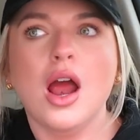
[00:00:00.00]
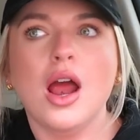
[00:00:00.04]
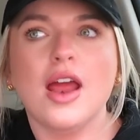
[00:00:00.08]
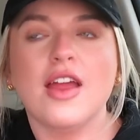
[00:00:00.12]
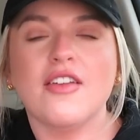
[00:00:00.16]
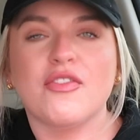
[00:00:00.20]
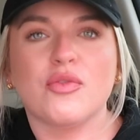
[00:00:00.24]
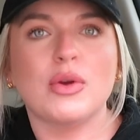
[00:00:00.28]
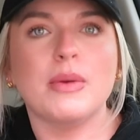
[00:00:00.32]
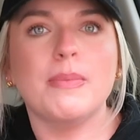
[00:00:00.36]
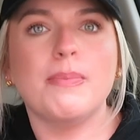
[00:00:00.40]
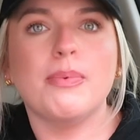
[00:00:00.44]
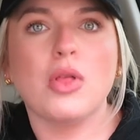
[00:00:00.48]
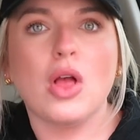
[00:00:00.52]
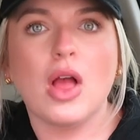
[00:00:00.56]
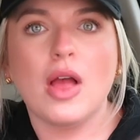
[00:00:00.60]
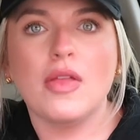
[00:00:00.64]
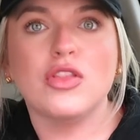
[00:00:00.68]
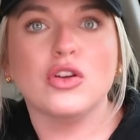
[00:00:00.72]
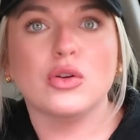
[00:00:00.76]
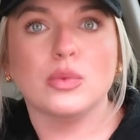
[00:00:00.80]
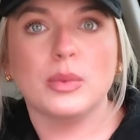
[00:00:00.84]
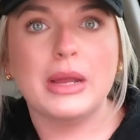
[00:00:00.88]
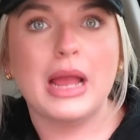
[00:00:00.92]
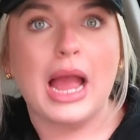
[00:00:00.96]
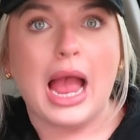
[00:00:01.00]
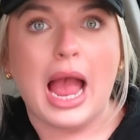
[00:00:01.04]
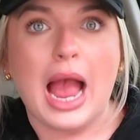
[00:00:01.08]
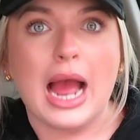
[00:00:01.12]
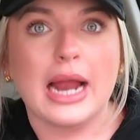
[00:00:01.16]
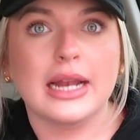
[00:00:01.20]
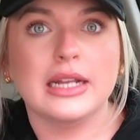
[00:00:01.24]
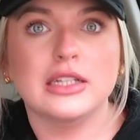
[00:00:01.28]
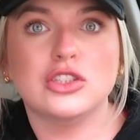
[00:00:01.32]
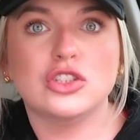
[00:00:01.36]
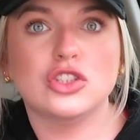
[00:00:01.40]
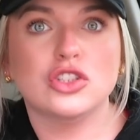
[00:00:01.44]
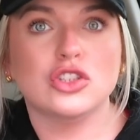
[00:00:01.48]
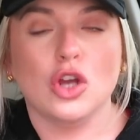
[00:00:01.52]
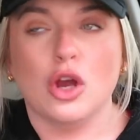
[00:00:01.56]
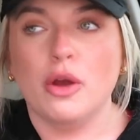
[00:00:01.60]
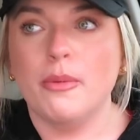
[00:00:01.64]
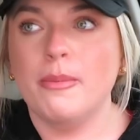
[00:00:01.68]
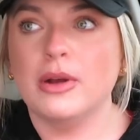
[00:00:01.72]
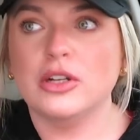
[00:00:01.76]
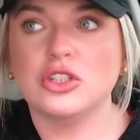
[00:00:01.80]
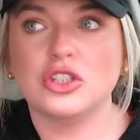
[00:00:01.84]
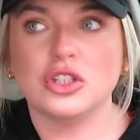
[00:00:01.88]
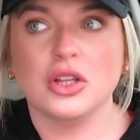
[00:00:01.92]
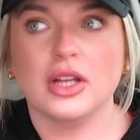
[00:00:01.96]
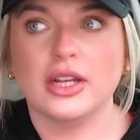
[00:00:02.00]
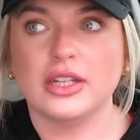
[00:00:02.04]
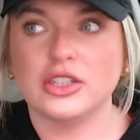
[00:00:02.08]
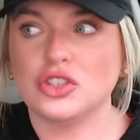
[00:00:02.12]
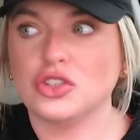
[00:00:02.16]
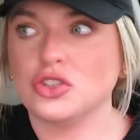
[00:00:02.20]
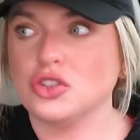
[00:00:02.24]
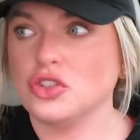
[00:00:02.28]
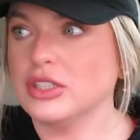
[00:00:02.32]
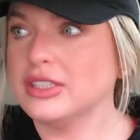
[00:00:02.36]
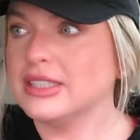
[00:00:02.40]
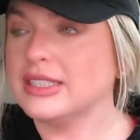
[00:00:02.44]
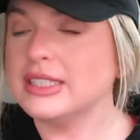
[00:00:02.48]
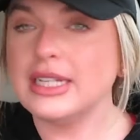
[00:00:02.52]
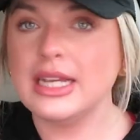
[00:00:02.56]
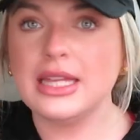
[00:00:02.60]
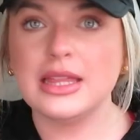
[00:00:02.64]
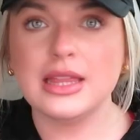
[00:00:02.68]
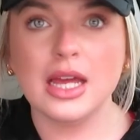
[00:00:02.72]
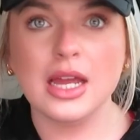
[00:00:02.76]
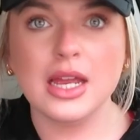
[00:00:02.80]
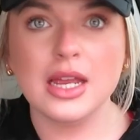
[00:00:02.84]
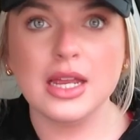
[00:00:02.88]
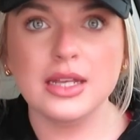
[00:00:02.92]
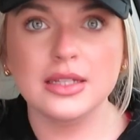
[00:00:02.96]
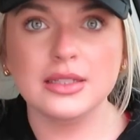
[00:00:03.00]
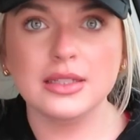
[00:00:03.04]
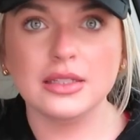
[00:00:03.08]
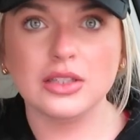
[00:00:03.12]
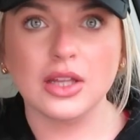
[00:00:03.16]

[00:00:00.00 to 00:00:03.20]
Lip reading: If we, there, we added so much electricity things,